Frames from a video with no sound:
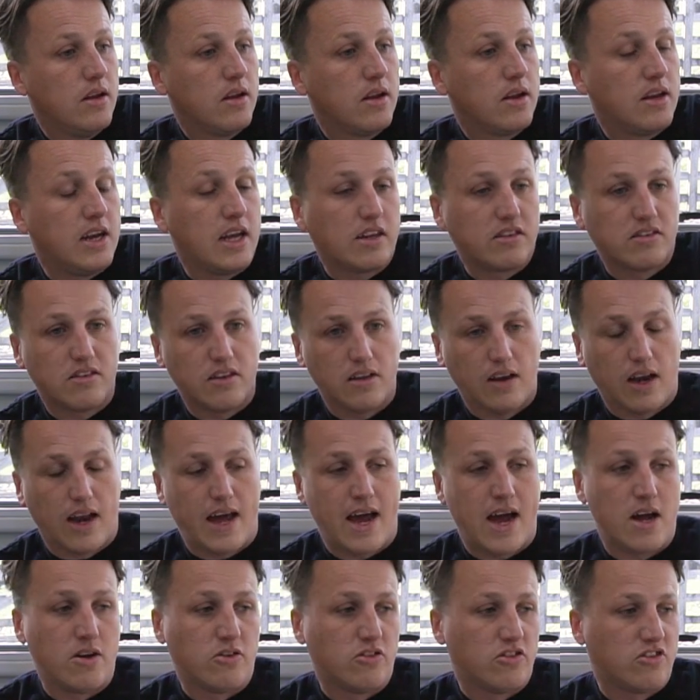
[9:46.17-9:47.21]
next to the
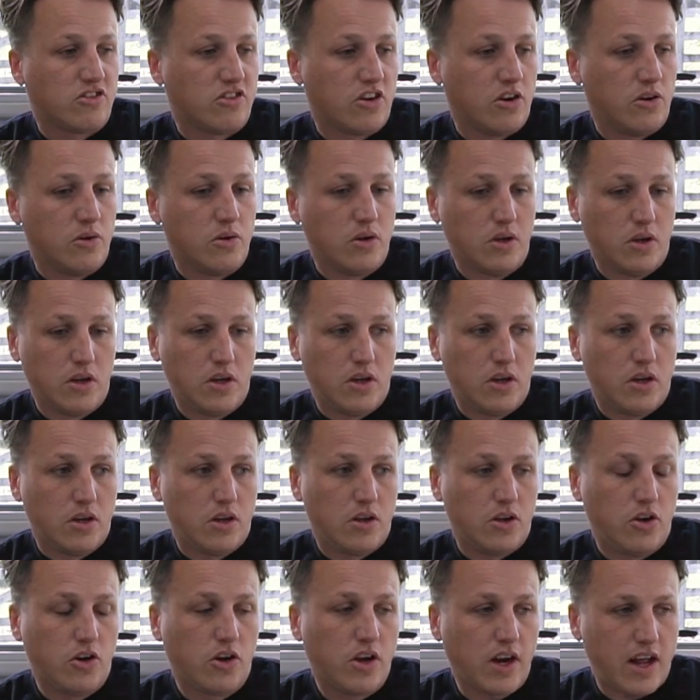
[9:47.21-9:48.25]
lounge, so
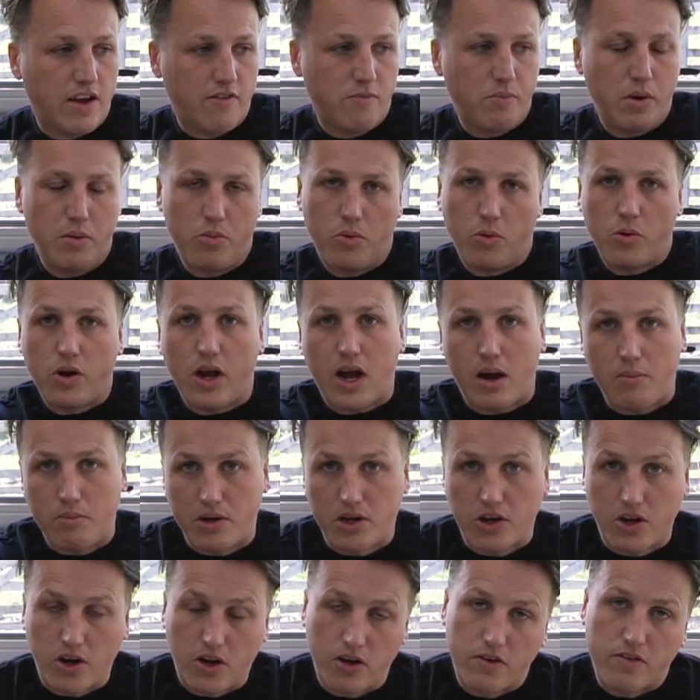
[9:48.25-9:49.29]
you could have people come
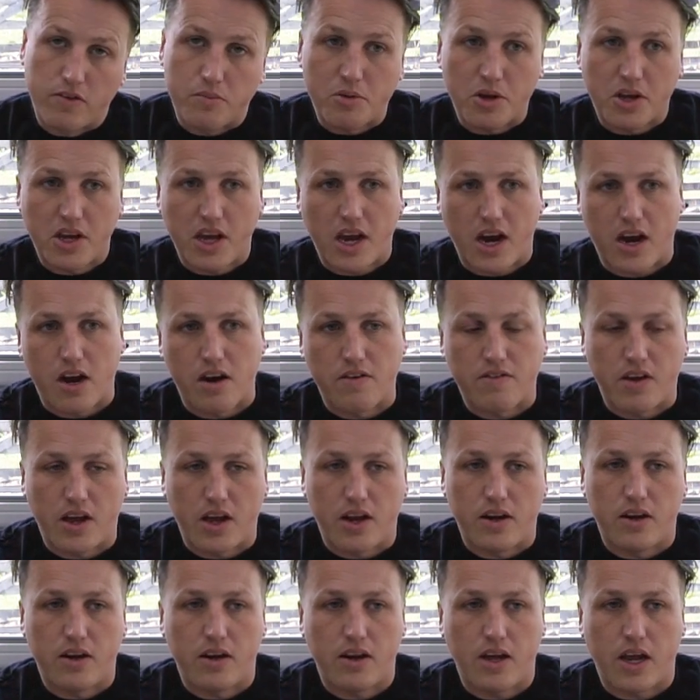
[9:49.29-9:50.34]
and go from your
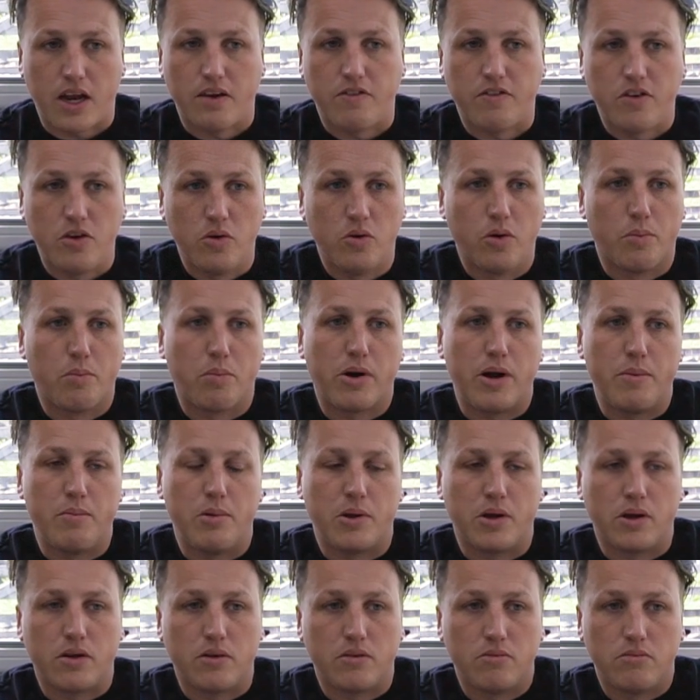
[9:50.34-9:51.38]
caravan, and if you were
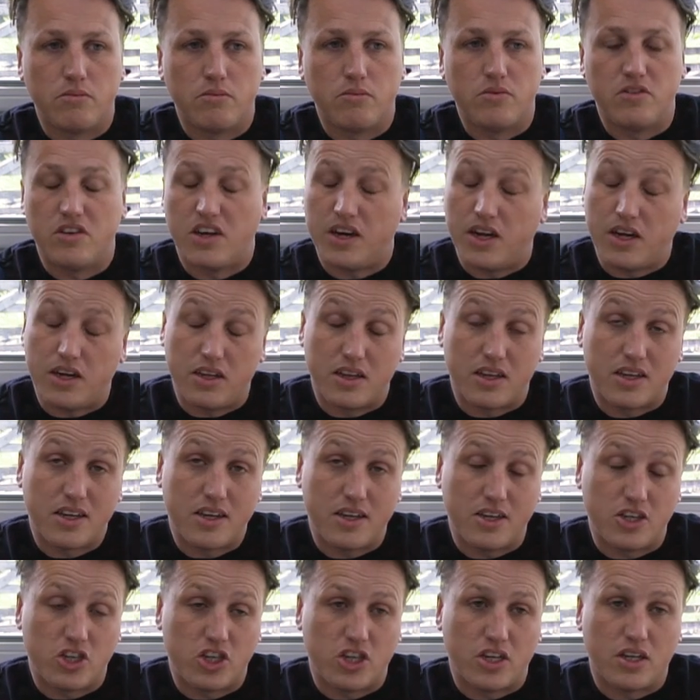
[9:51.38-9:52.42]
prepping dinner in the
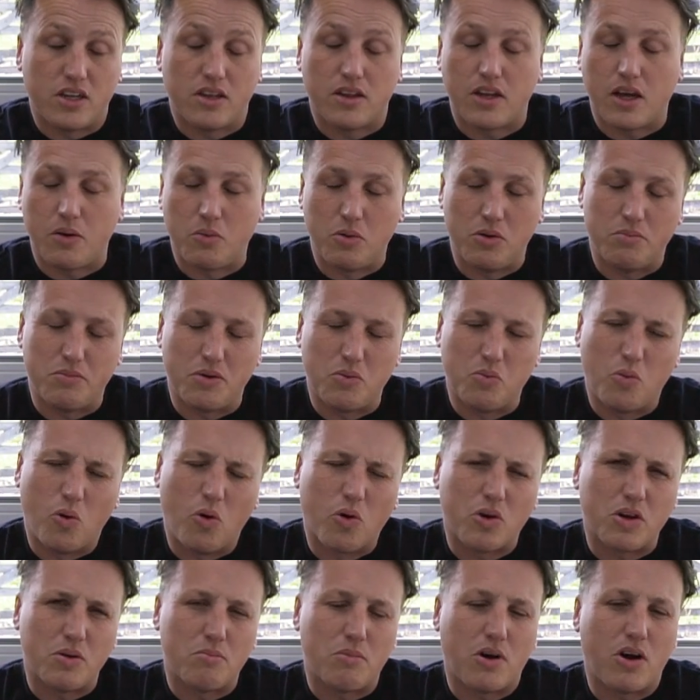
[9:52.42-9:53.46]
kitchen, they wouldn't be
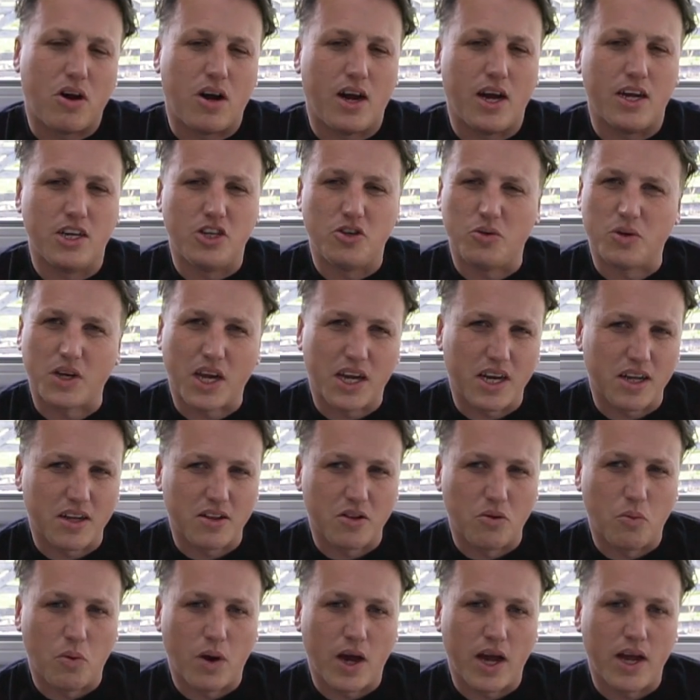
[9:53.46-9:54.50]
walking behind you or getting in
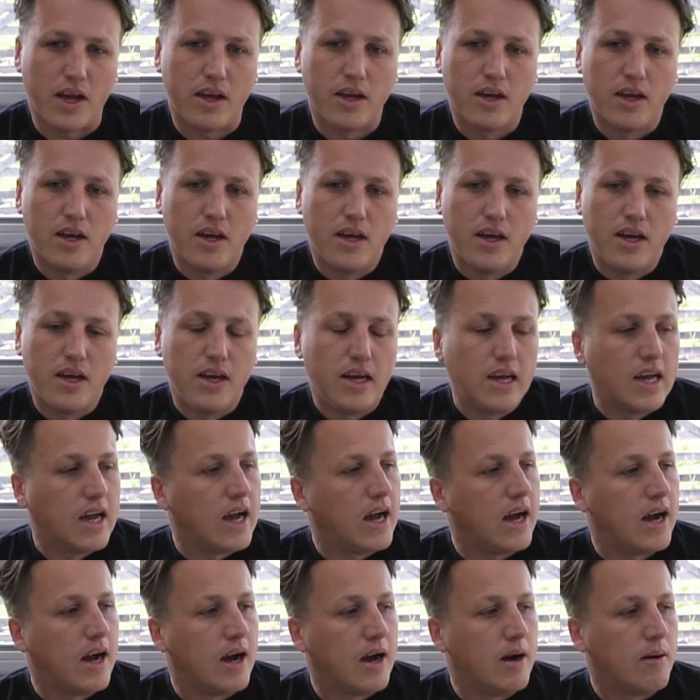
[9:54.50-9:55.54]
the way.
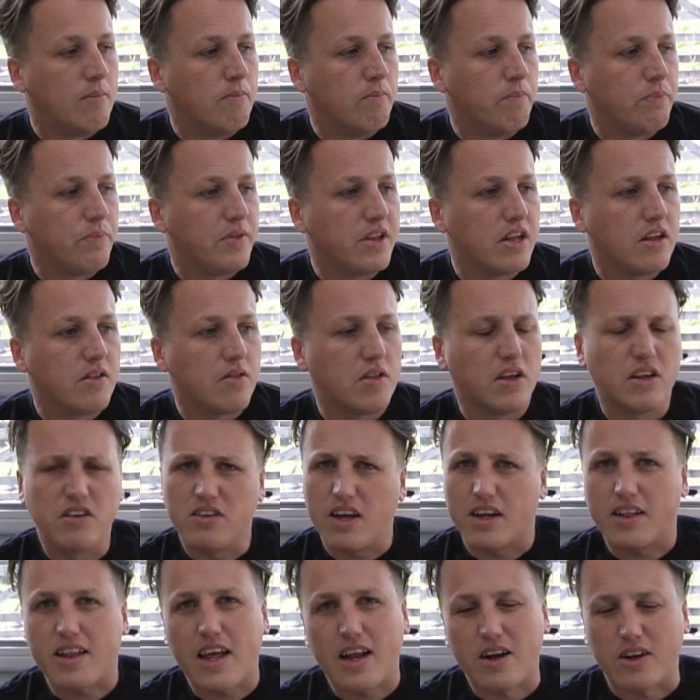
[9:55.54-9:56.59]
things
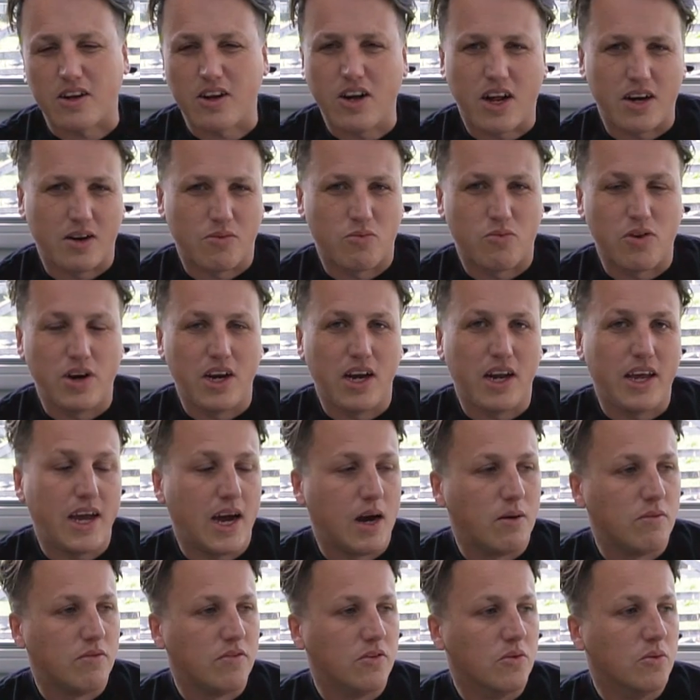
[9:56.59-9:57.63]
like that are kind of really
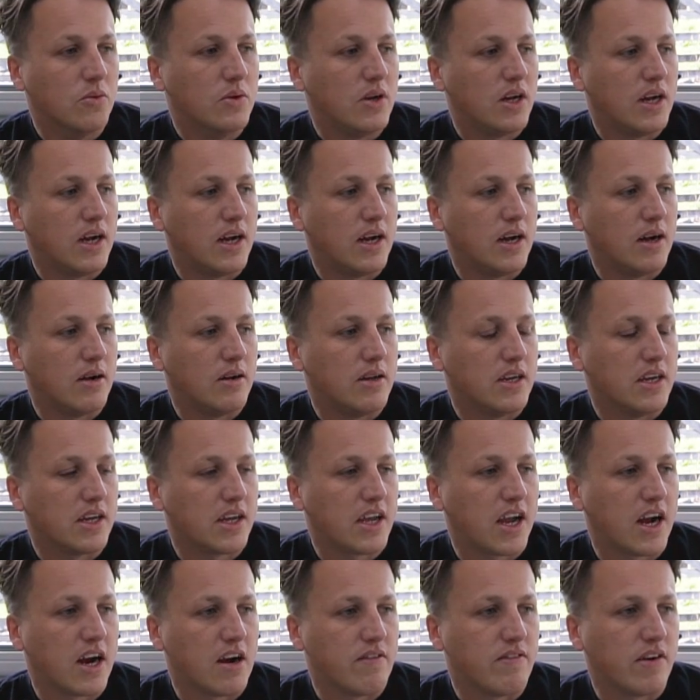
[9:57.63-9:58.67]
helpful in a
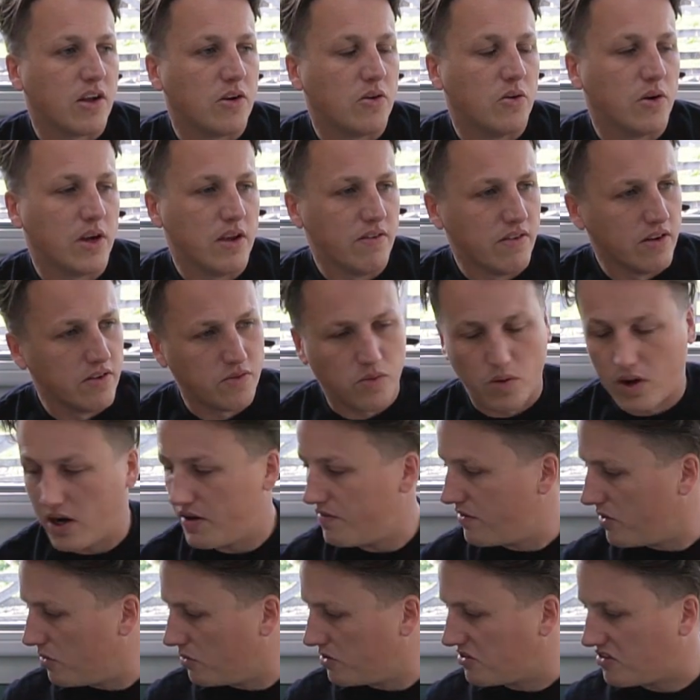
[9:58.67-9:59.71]
caravan. Or even if one
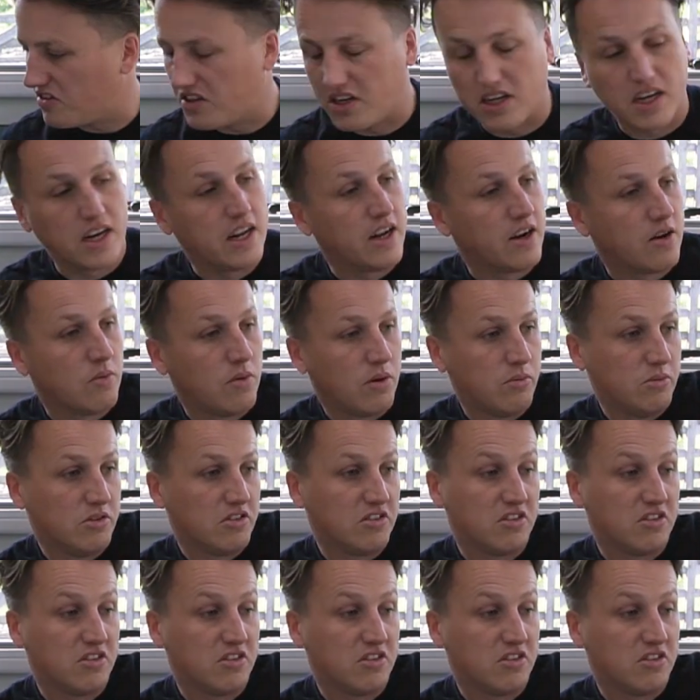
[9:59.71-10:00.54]
of you was sitting in here and one was